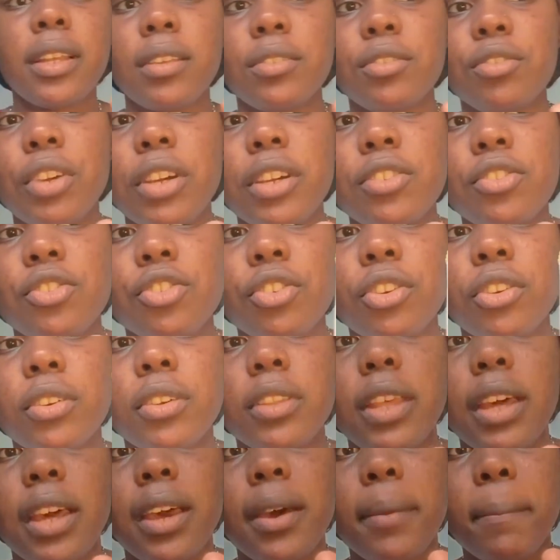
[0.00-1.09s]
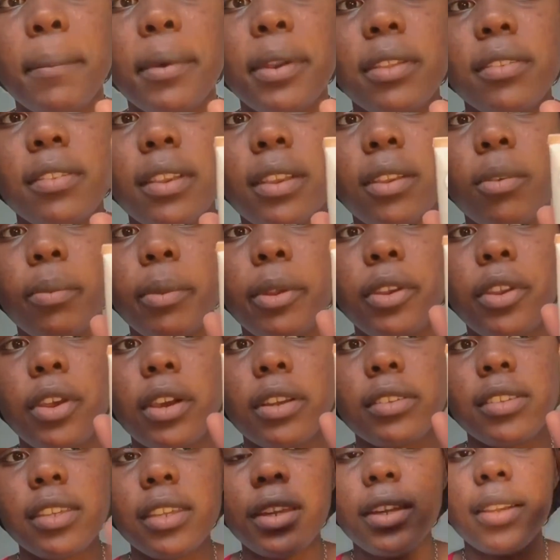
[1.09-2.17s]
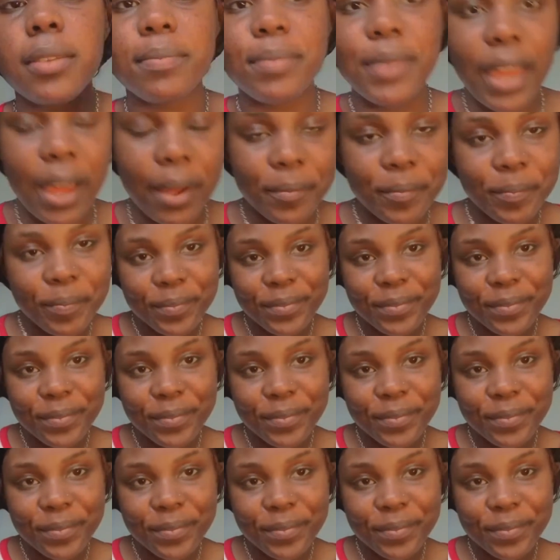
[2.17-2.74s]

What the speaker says: Try and show you that, but it's a little bit dirty. Yeah.